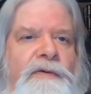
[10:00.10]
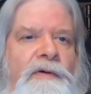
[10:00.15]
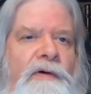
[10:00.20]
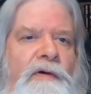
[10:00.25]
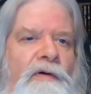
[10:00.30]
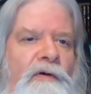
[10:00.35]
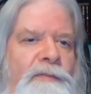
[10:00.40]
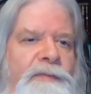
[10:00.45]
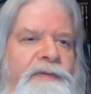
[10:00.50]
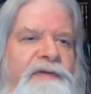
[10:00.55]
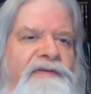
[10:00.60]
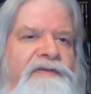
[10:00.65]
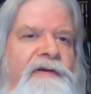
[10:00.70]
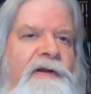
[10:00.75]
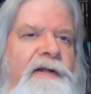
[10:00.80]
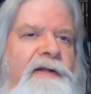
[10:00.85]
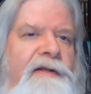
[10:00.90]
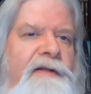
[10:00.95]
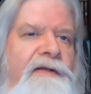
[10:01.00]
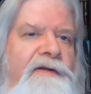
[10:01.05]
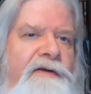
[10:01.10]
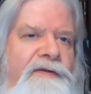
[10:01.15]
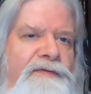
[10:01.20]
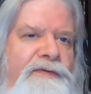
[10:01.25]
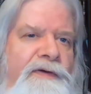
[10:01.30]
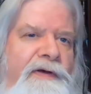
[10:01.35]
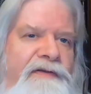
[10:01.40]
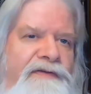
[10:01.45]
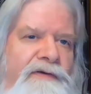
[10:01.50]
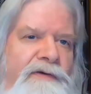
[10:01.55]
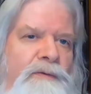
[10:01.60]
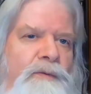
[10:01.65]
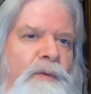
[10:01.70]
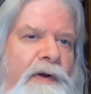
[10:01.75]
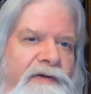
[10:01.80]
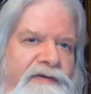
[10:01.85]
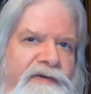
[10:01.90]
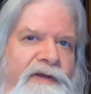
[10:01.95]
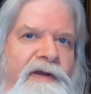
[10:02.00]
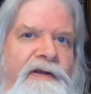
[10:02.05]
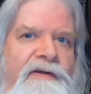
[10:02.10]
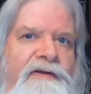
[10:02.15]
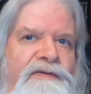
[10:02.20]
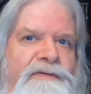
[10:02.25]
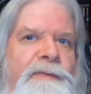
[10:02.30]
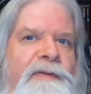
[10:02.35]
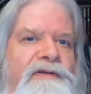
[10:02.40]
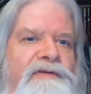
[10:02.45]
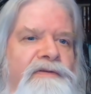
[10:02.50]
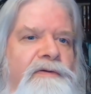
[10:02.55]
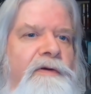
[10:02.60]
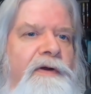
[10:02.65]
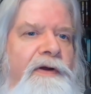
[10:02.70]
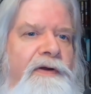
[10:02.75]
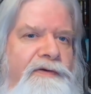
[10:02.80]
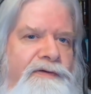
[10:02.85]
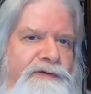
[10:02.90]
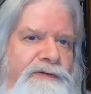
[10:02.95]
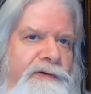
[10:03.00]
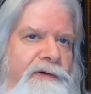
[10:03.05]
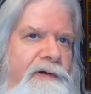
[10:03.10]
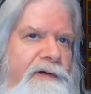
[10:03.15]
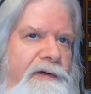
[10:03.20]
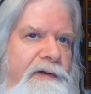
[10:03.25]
all be slightly different, as in Westgate is much larger.